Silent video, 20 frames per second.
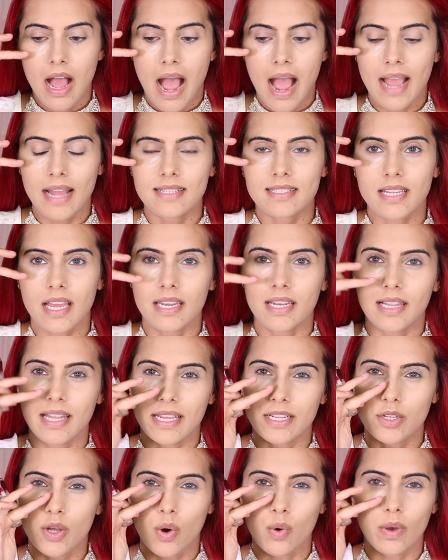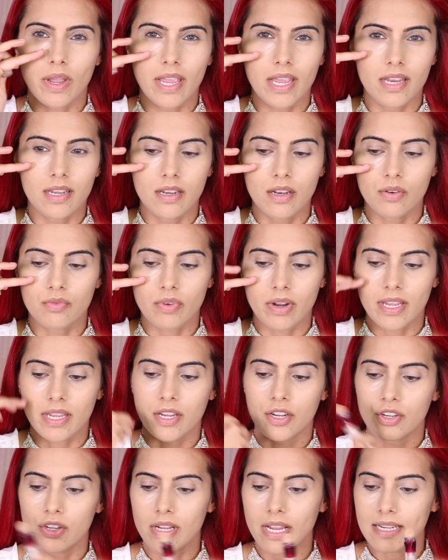eyes kind of like go in right
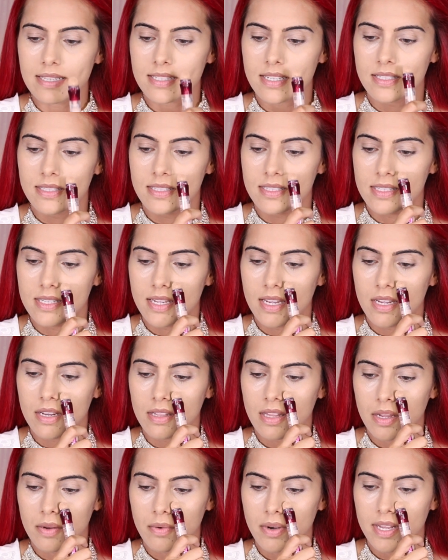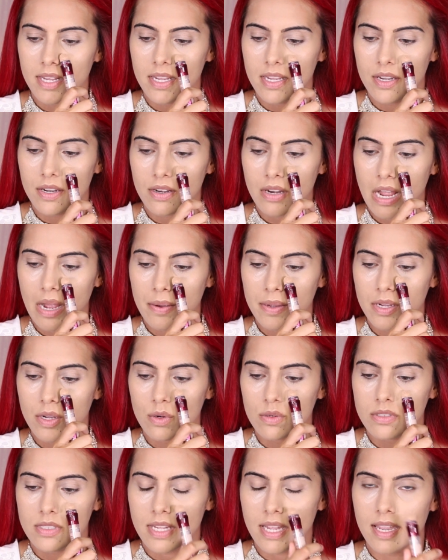here. You guys can see it, like right here, how it
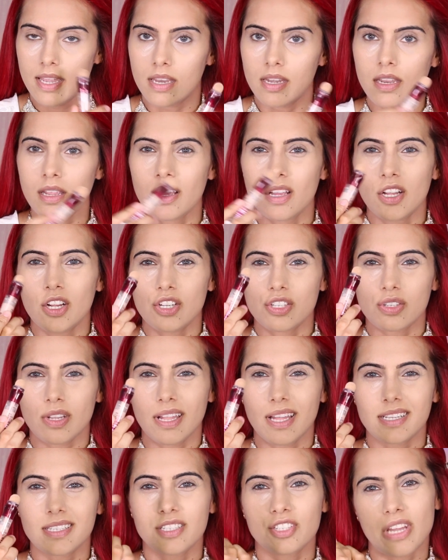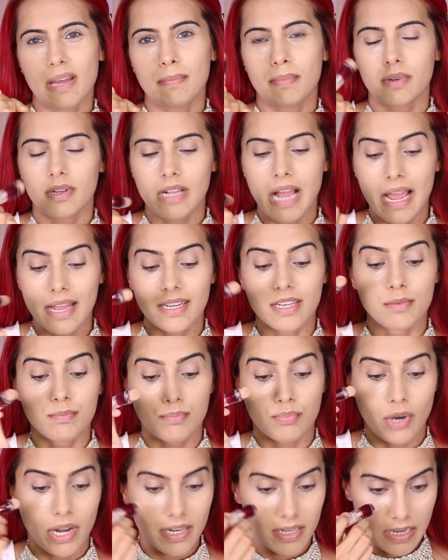goes in. So I like to type kind
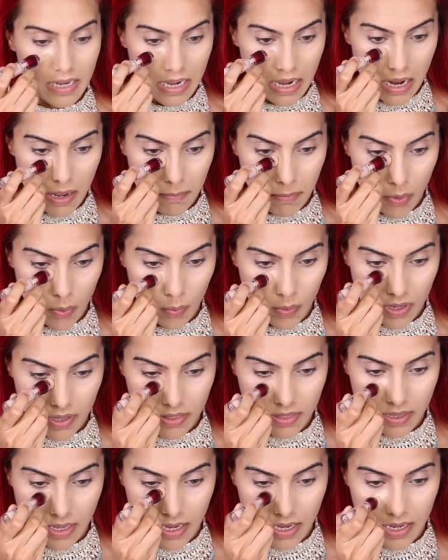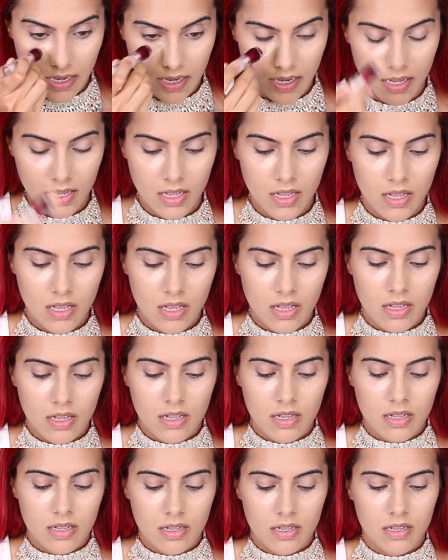of brighten it up with a
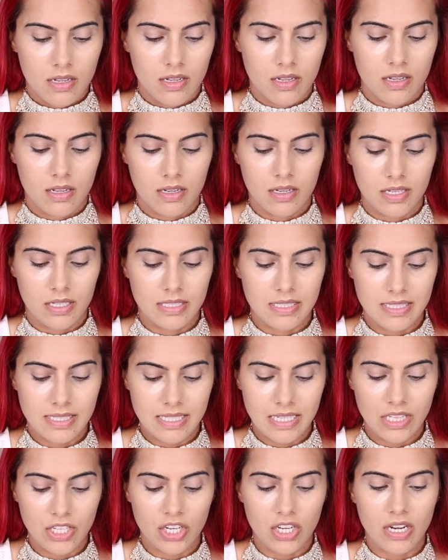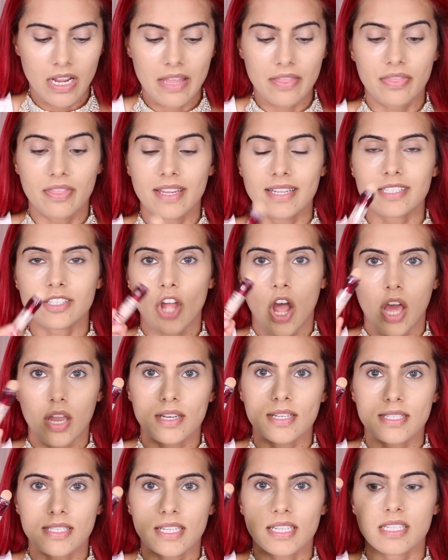concealer, and this
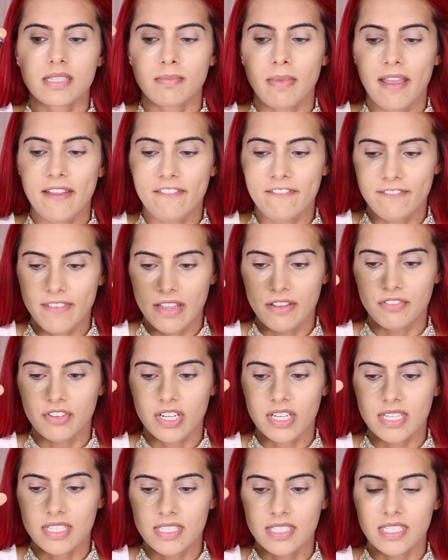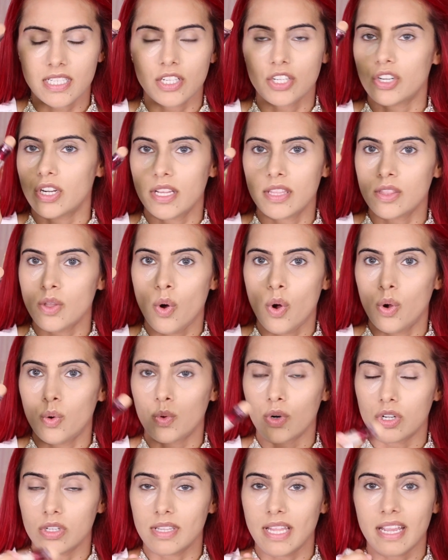honestly is my favorite concealer in the whole
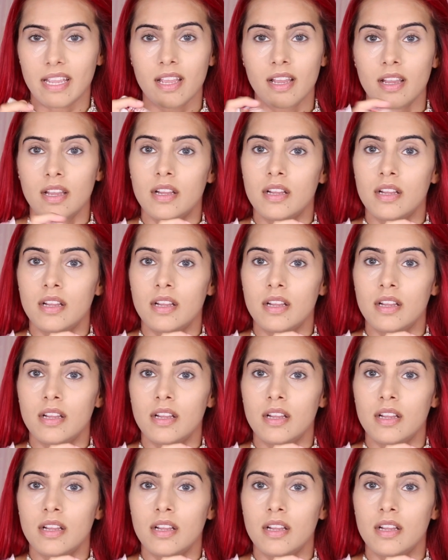world. Like,